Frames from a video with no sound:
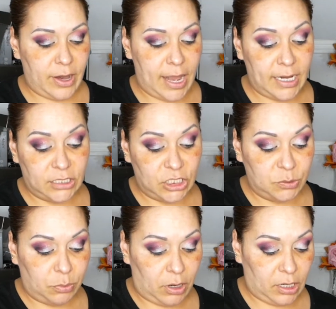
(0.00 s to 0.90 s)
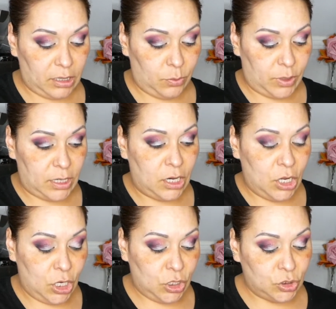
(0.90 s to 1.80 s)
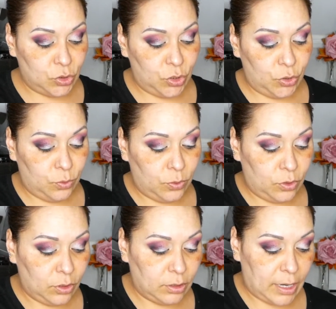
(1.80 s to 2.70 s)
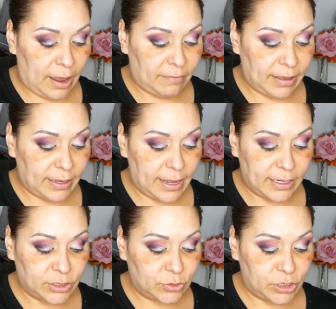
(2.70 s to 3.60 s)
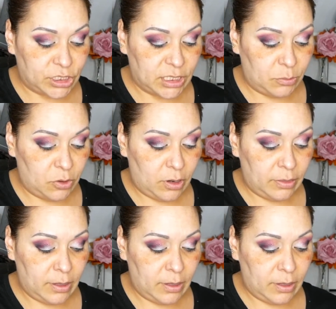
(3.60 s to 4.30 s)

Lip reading: And it's a sparkly one, so you will have like extra shimmer on